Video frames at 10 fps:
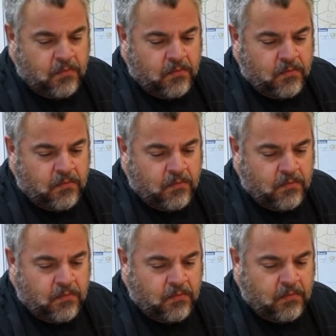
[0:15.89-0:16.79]

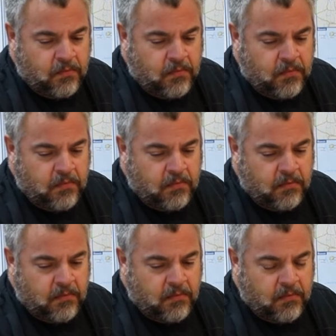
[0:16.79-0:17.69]

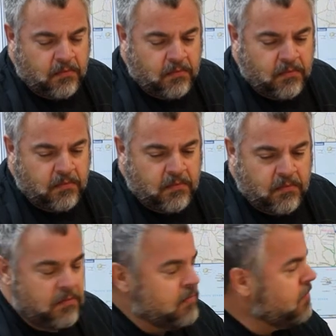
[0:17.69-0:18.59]

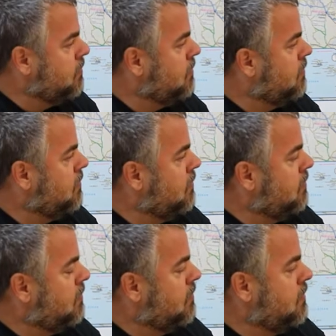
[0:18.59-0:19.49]

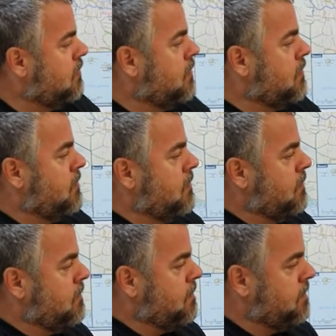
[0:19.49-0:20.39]

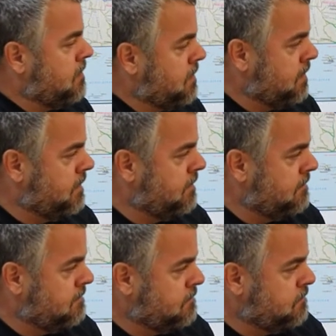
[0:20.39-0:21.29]

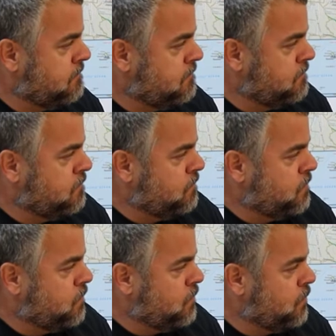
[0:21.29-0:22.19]

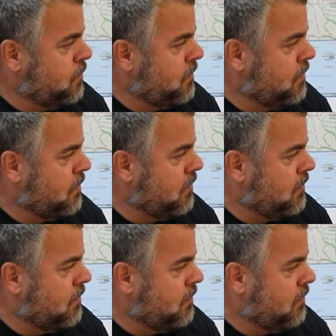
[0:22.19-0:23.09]

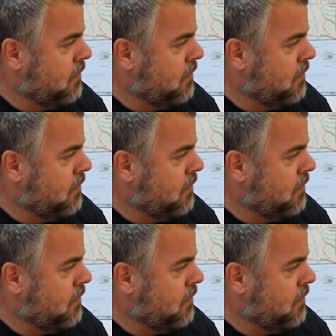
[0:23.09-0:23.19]
No words are spoken by the person on screen.